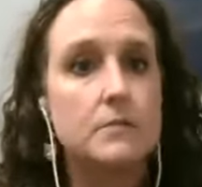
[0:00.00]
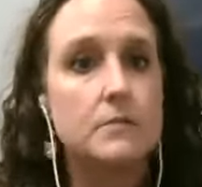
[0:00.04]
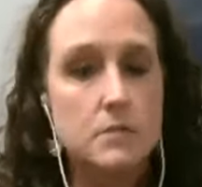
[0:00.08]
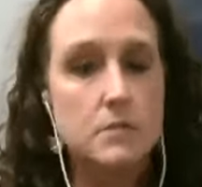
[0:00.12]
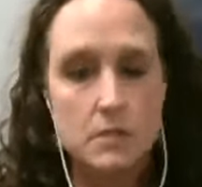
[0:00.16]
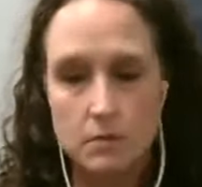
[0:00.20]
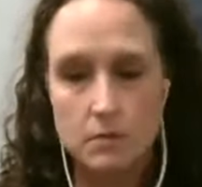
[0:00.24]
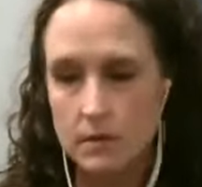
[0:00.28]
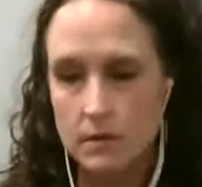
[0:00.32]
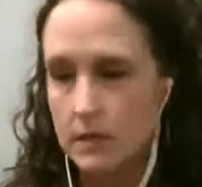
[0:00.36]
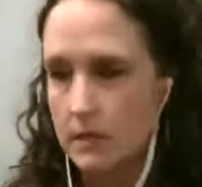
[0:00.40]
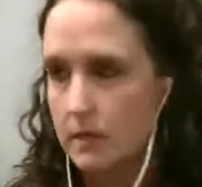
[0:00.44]

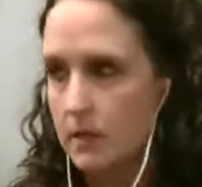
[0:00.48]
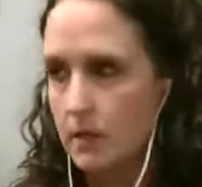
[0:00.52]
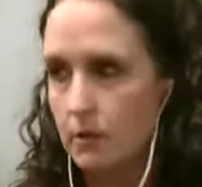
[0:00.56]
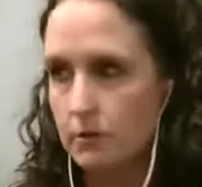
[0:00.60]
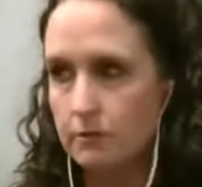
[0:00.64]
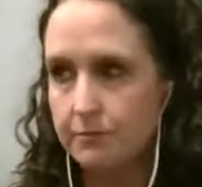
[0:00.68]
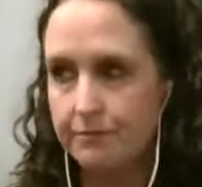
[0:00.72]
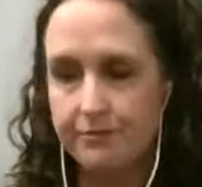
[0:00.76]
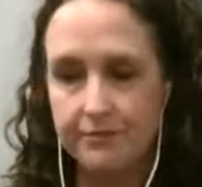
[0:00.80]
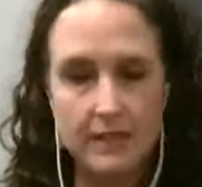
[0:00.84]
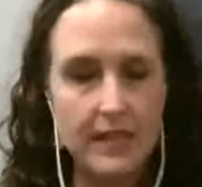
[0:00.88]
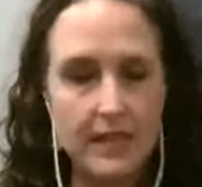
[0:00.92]
So, you
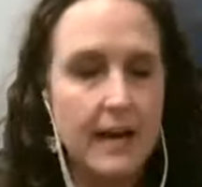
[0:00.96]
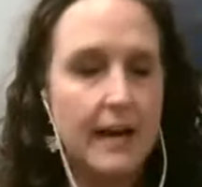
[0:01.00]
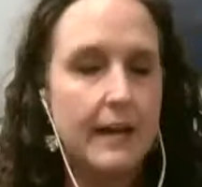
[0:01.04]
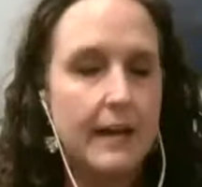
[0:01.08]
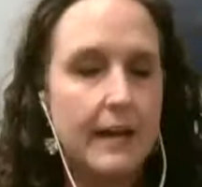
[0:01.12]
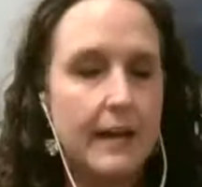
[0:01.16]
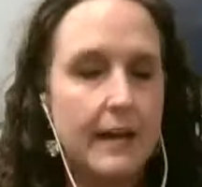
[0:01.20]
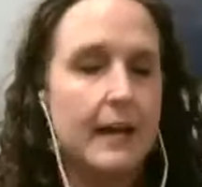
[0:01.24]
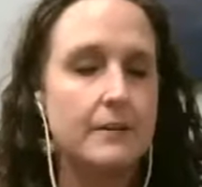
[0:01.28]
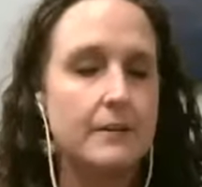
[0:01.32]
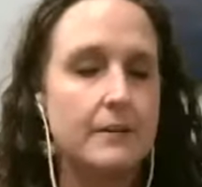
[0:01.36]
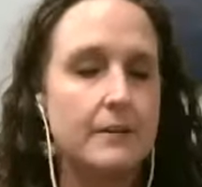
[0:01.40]
know,
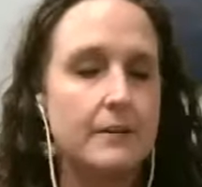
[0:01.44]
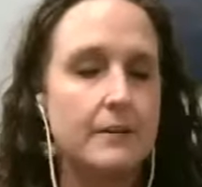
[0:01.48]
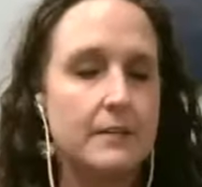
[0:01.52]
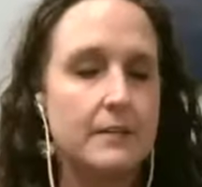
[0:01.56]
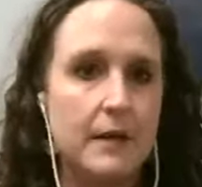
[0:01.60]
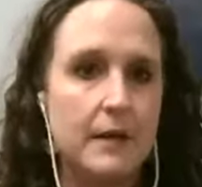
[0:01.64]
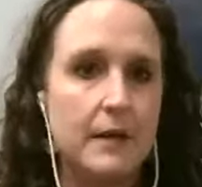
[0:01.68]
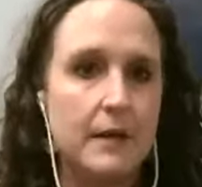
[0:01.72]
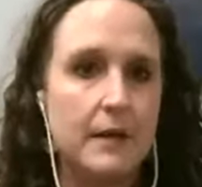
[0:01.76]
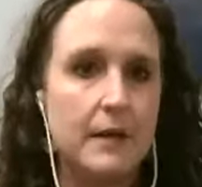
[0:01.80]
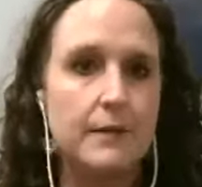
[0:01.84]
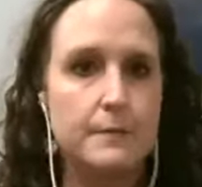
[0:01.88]
flat out,
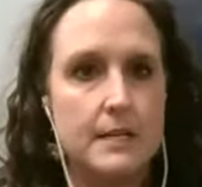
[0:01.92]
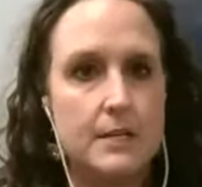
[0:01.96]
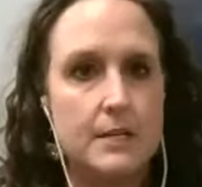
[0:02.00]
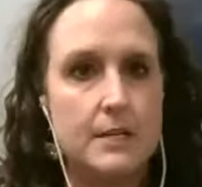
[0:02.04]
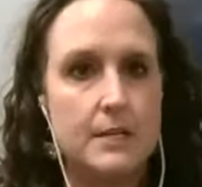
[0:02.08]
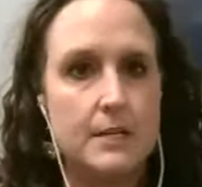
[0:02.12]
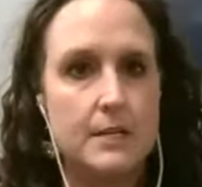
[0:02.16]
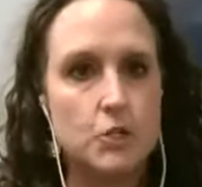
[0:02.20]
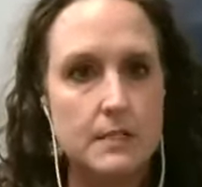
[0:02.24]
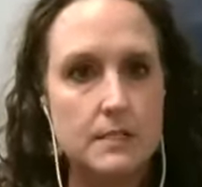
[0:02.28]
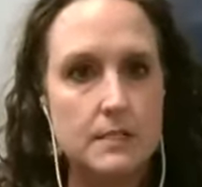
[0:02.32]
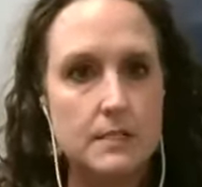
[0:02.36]
it's my
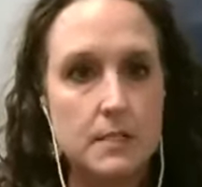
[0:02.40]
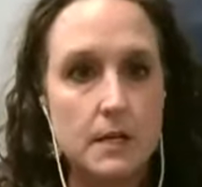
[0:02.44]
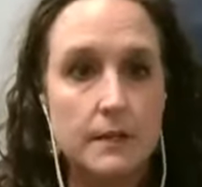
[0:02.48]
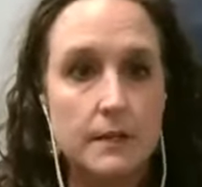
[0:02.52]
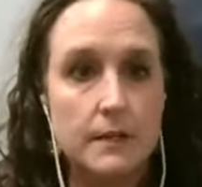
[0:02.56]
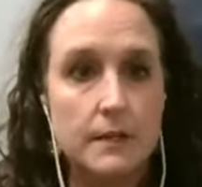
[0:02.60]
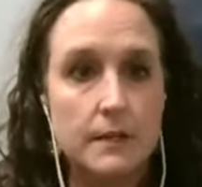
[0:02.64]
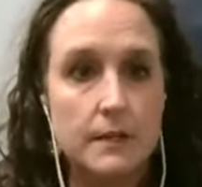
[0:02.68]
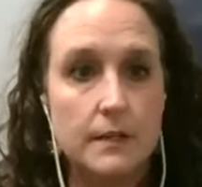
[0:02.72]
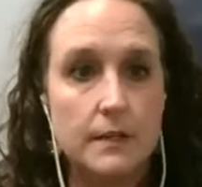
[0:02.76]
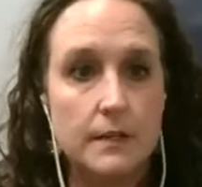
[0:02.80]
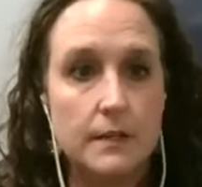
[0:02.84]
reputation that's
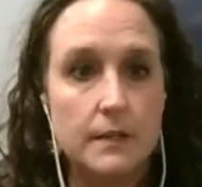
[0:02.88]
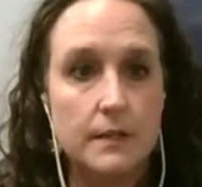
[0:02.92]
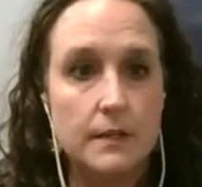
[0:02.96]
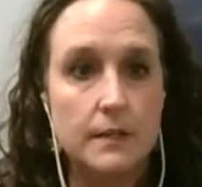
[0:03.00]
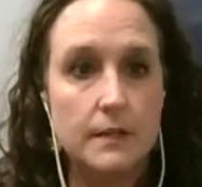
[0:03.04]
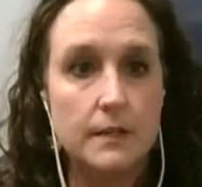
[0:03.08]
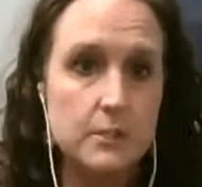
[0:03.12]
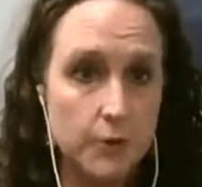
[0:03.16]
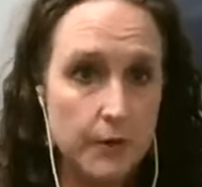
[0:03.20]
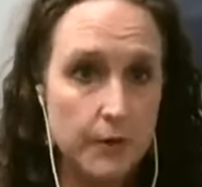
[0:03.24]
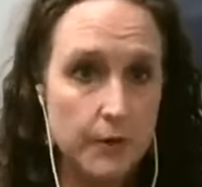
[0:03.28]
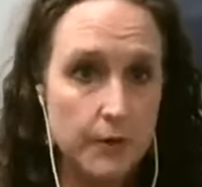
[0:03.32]
on the line. If
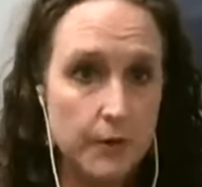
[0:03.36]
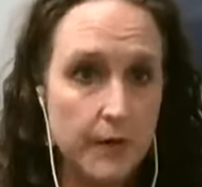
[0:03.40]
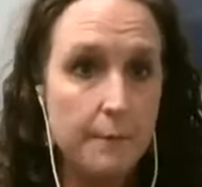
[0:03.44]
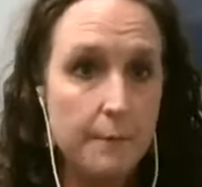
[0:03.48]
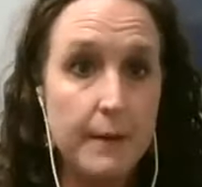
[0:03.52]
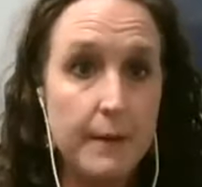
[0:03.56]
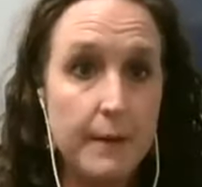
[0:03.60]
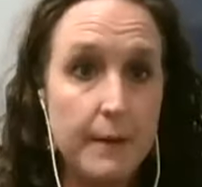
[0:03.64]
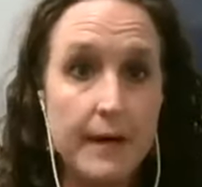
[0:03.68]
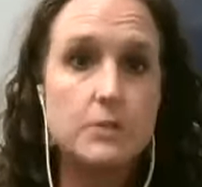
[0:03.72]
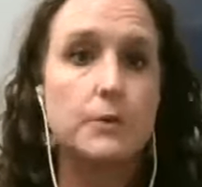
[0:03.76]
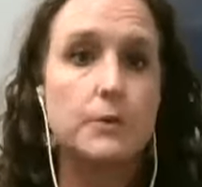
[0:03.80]
they screw
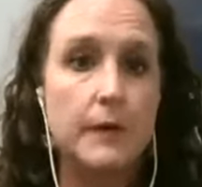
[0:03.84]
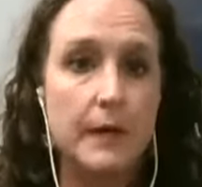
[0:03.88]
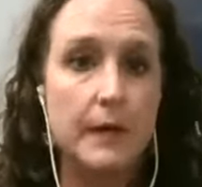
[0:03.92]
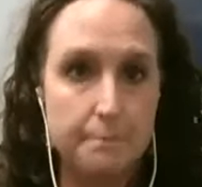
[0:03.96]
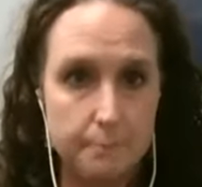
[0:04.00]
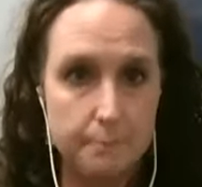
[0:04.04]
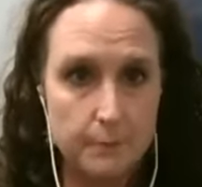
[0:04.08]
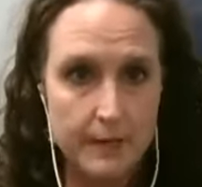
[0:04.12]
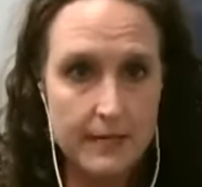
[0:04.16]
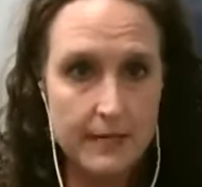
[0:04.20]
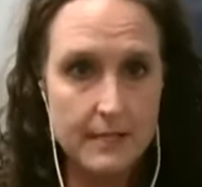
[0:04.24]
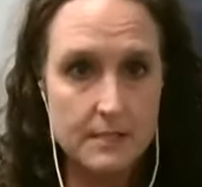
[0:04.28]
up, I
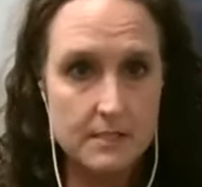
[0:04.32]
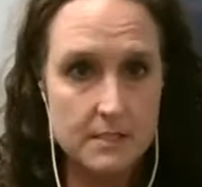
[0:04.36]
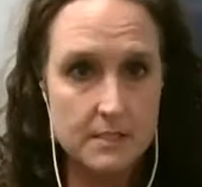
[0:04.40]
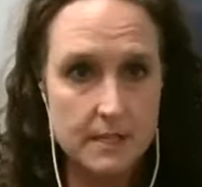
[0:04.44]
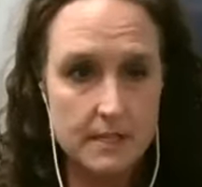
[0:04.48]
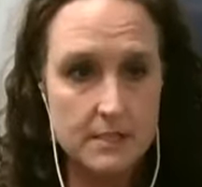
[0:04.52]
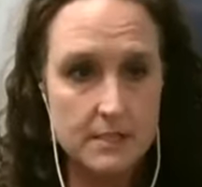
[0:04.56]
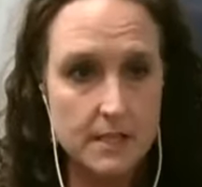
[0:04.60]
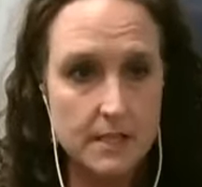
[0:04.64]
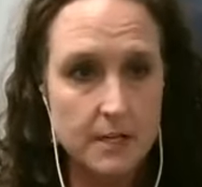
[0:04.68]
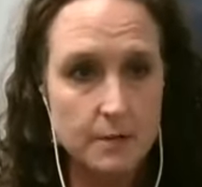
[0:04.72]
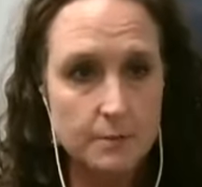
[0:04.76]
screw up,
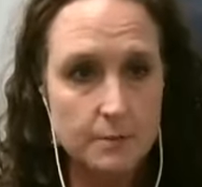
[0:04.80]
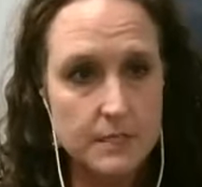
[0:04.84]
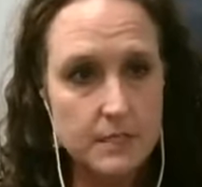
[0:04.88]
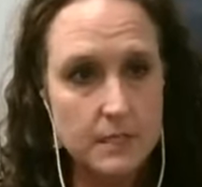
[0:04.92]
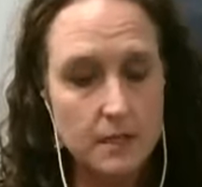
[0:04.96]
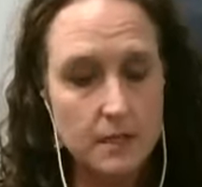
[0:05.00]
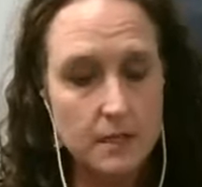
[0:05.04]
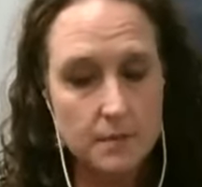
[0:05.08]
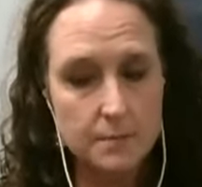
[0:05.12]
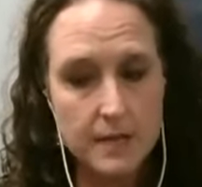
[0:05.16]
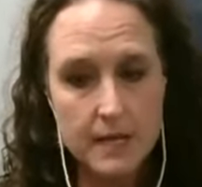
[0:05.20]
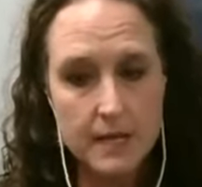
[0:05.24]
right? It's it's one
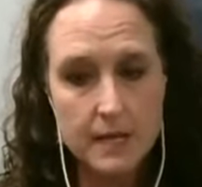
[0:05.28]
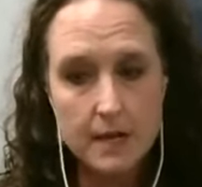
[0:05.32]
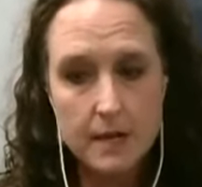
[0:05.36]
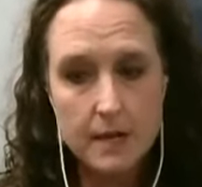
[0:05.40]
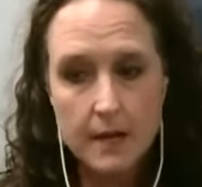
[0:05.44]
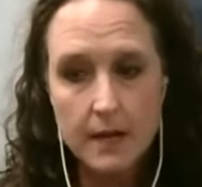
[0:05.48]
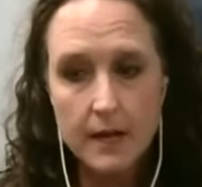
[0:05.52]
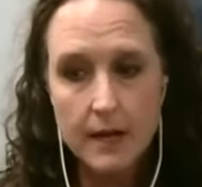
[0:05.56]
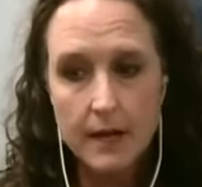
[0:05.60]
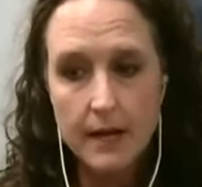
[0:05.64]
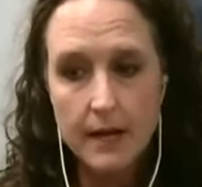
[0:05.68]
hundred percent on me.